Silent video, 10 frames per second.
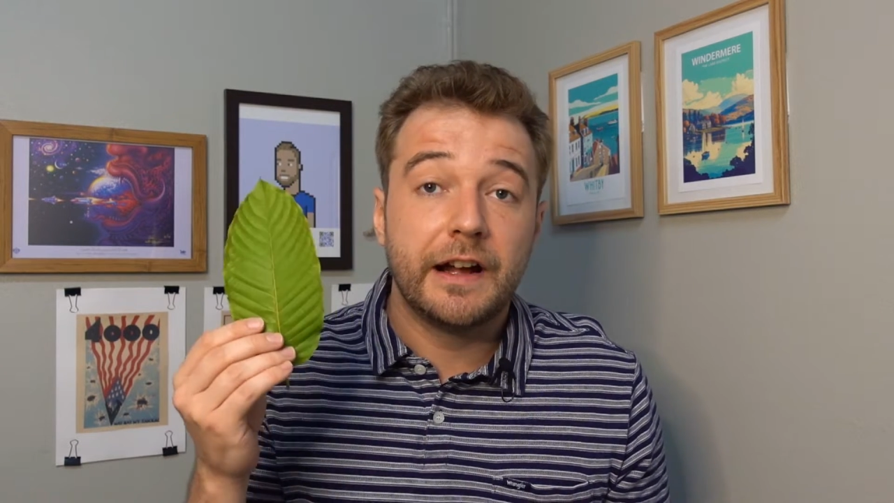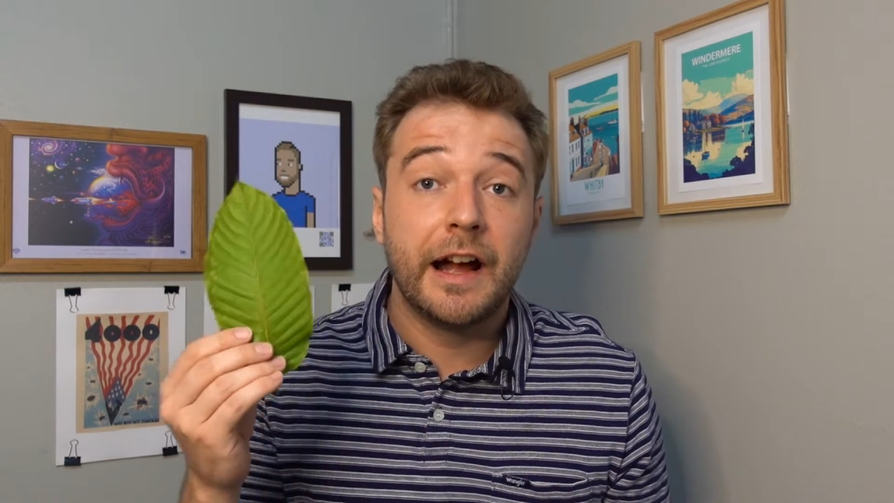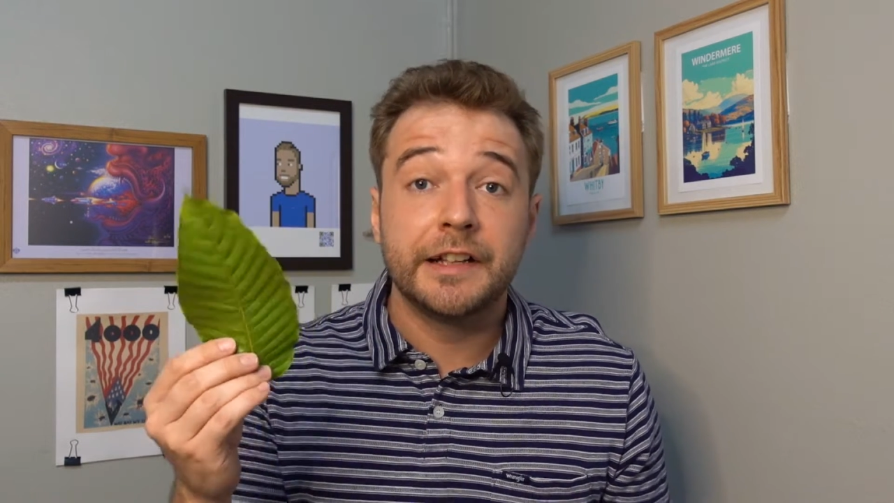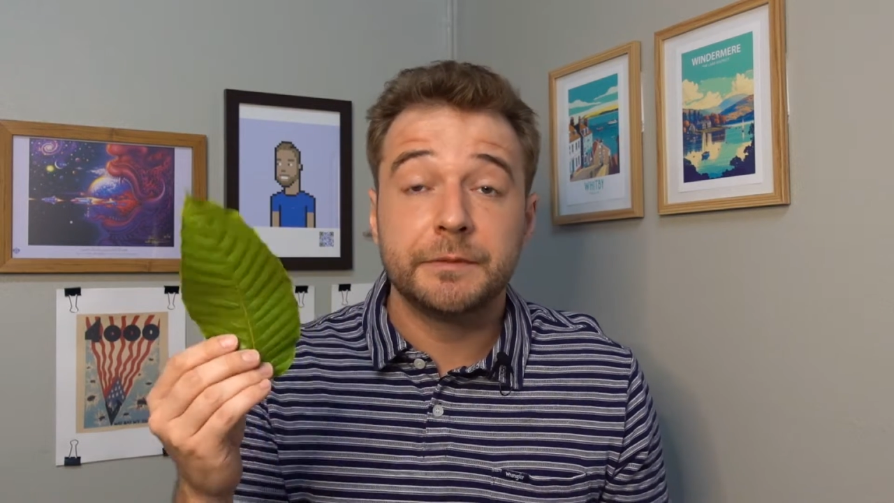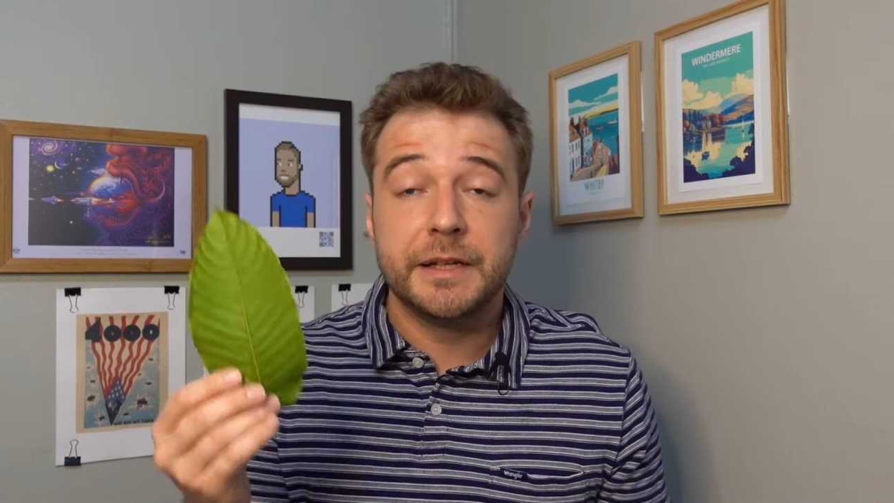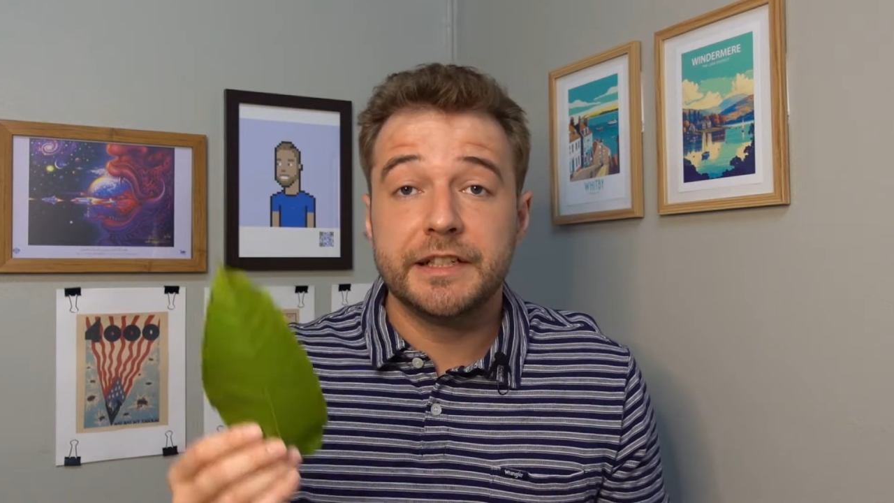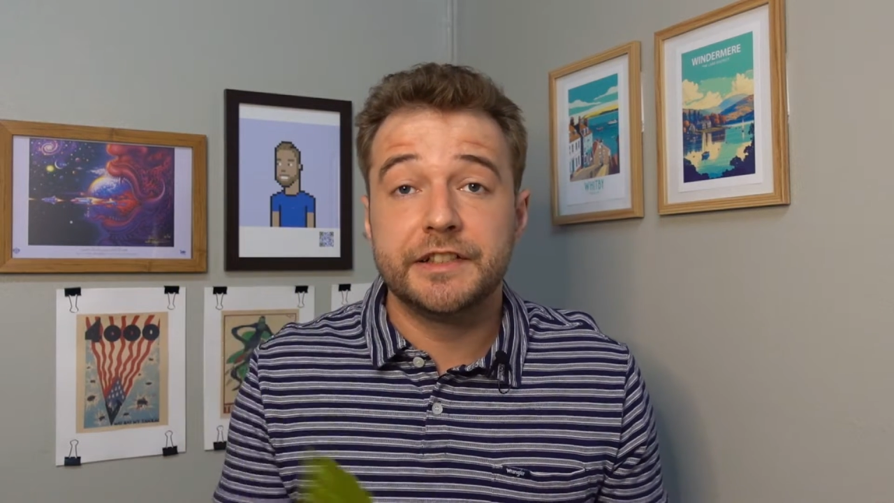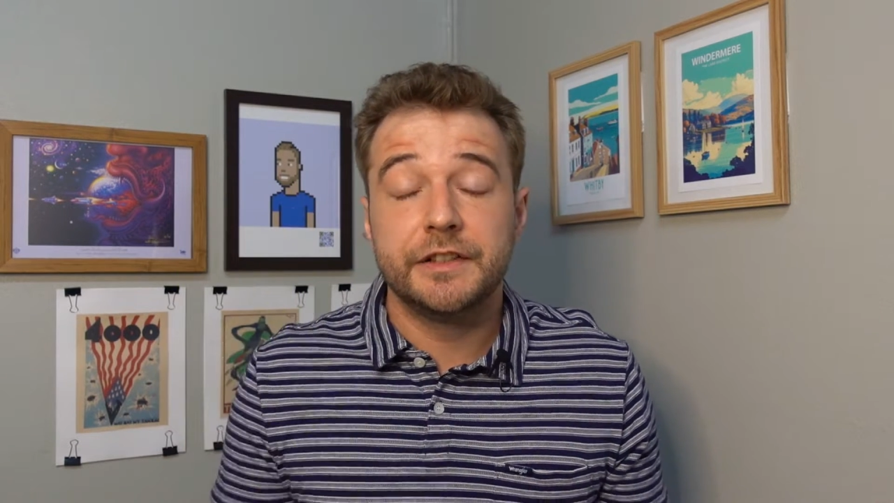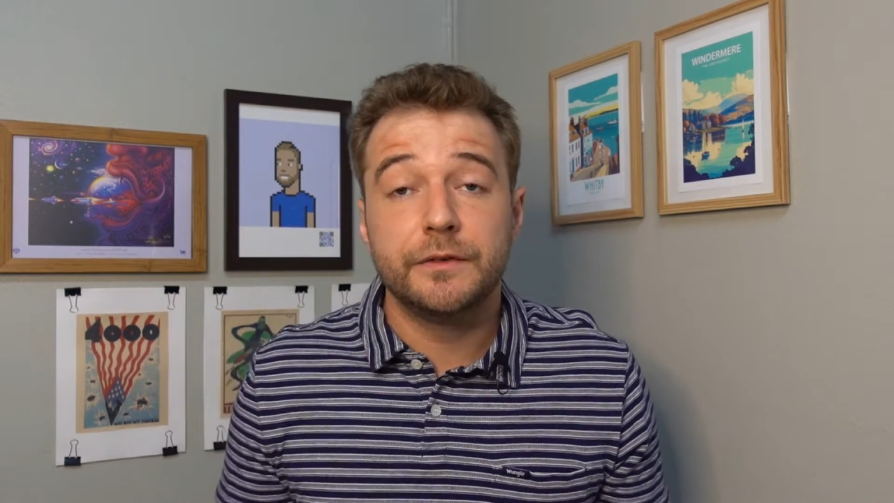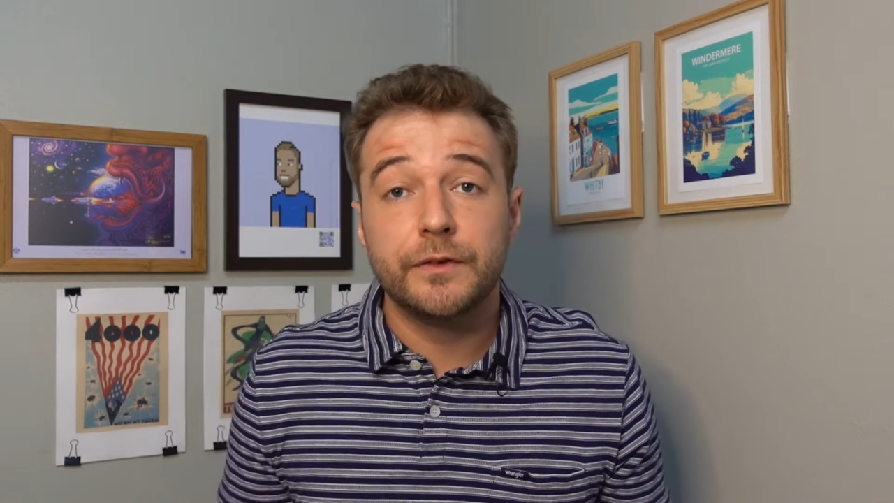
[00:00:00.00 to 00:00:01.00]
as
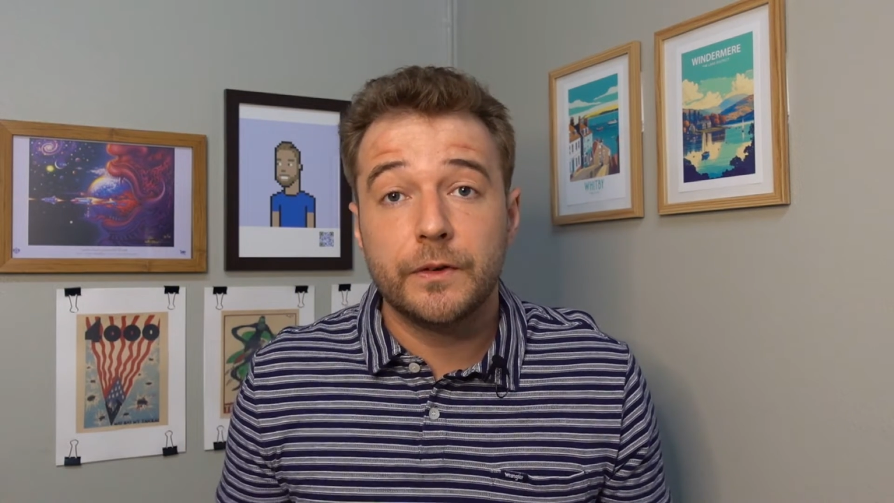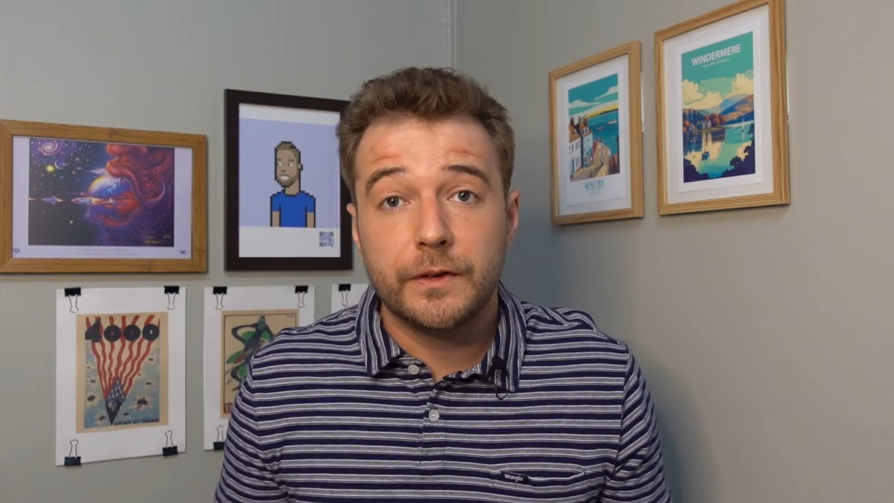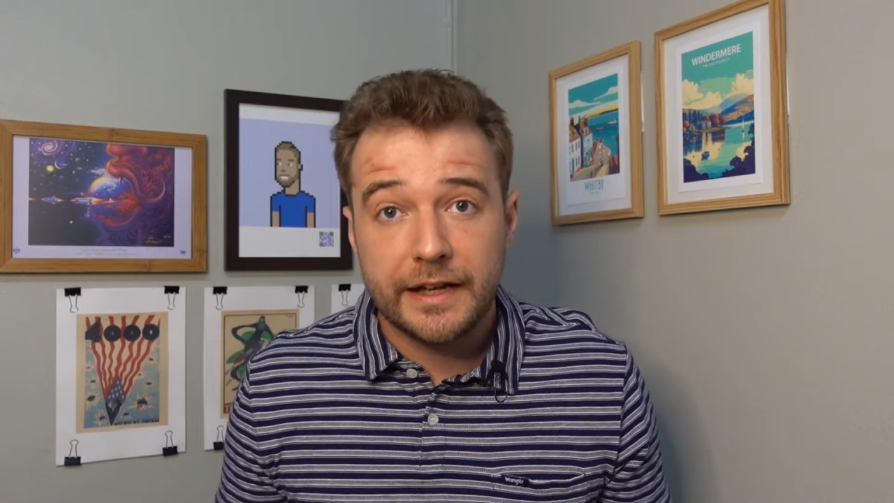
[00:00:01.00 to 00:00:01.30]
medicine for